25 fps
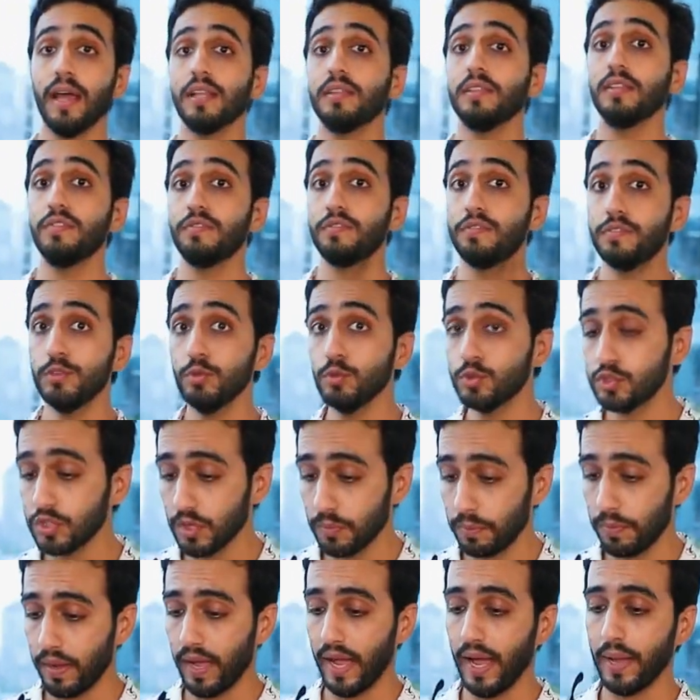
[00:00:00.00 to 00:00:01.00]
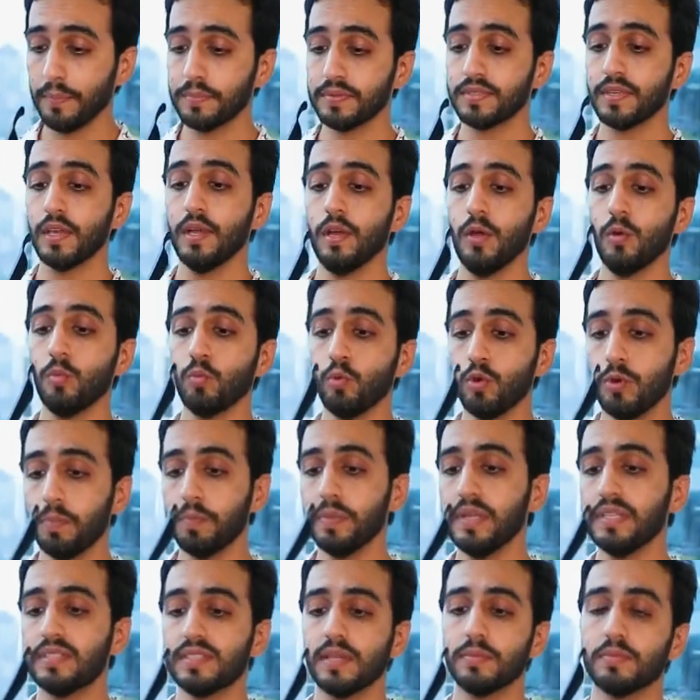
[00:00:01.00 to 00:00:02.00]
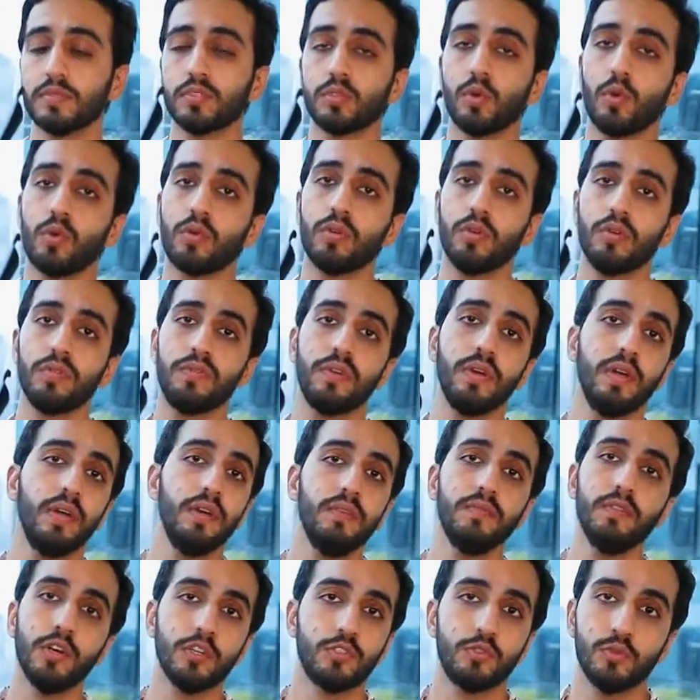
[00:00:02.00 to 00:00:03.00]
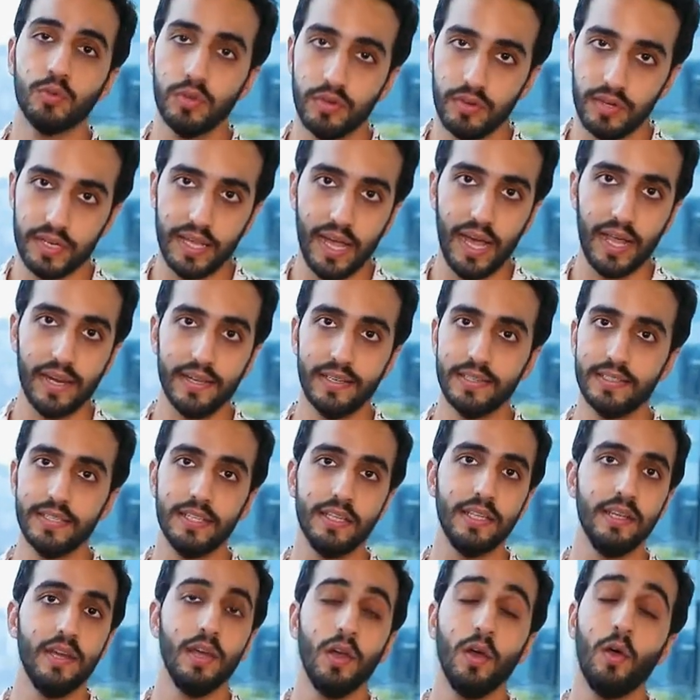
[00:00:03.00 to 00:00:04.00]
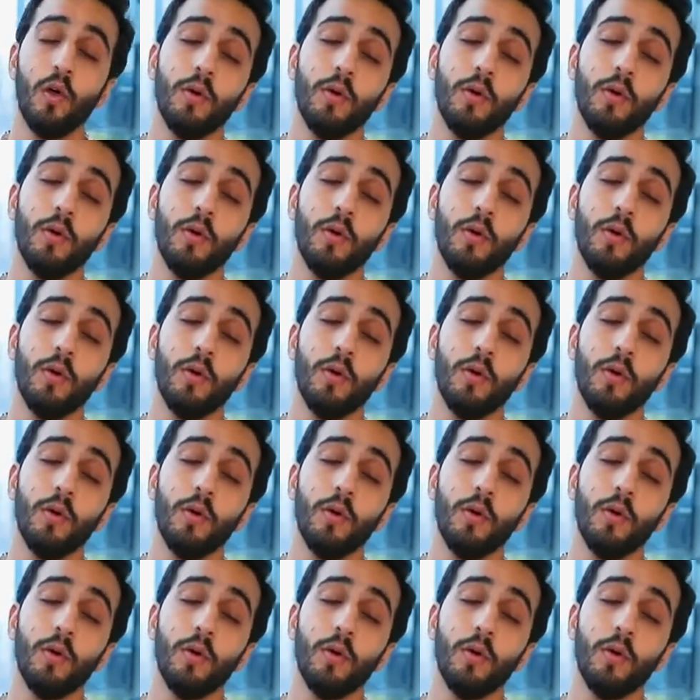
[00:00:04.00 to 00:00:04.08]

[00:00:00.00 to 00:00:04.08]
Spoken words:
And the future, perhaps, would be some sort of virtual reality